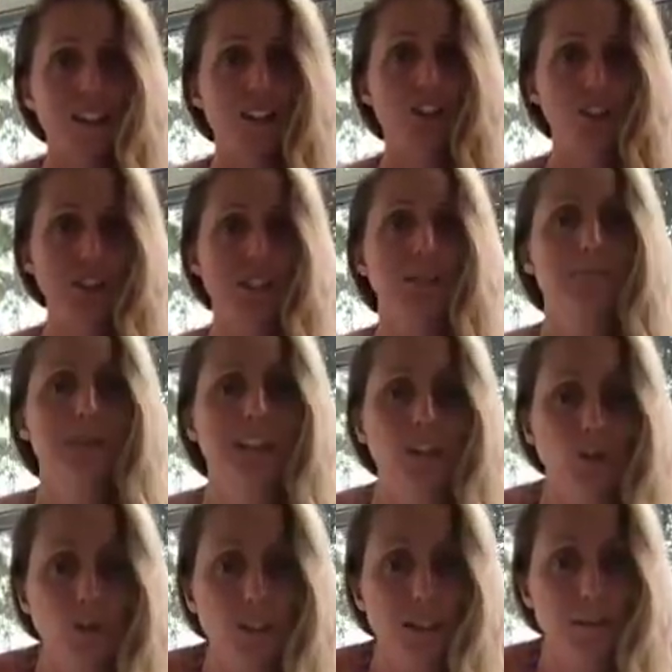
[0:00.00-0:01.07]
Don't give me
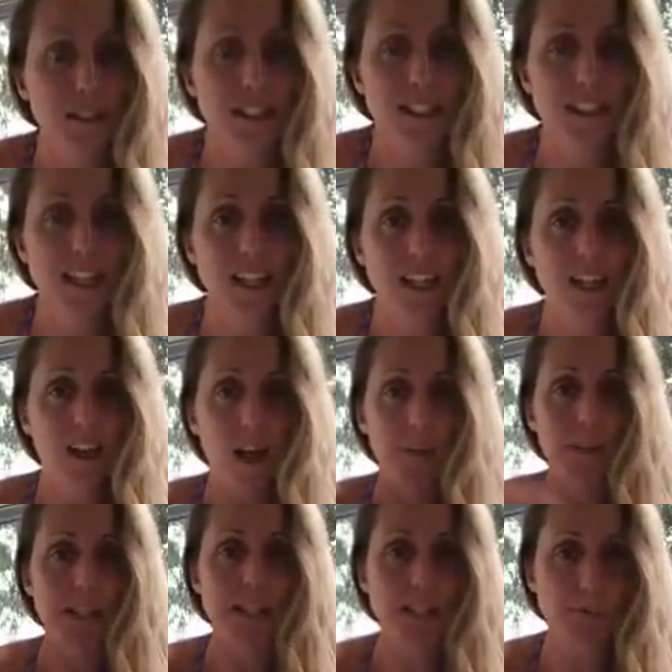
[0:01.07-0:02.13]
your limited thinking. I'm
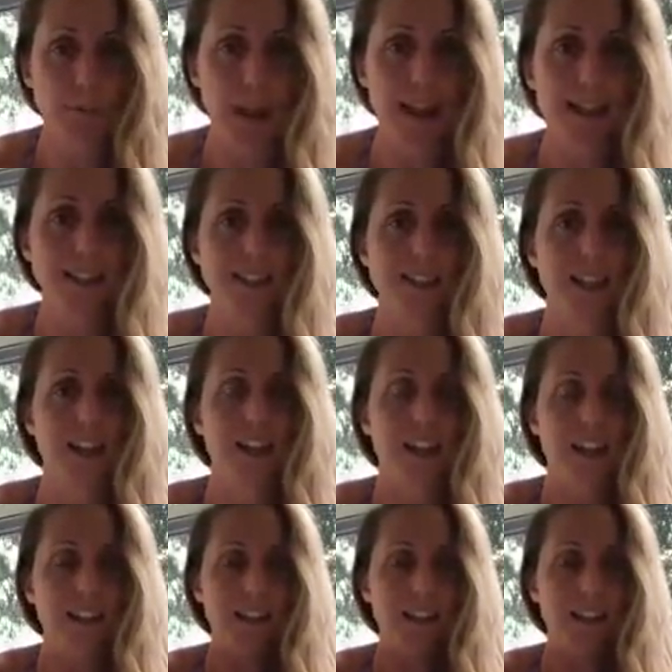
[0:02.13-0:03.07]
expanded thinking.